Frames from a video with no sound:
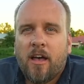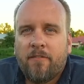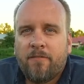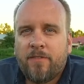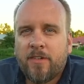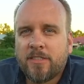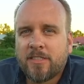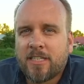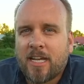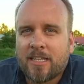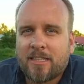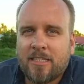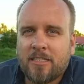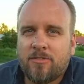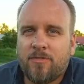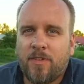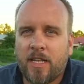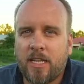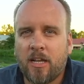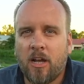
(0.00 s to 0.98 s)
Feels like
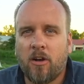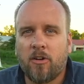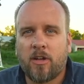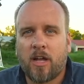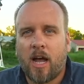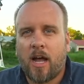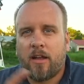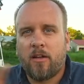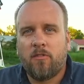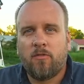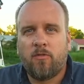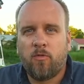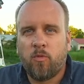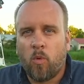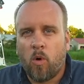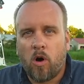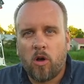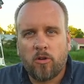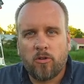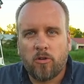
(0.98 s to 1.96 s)
this video kind of
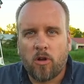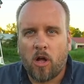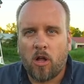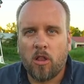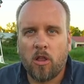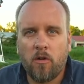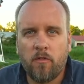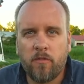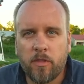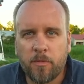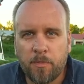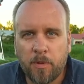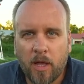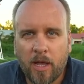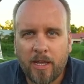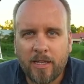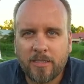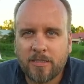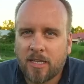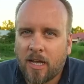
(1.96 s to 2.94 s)
wandered all over the
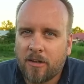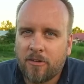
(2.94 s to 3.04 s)
place.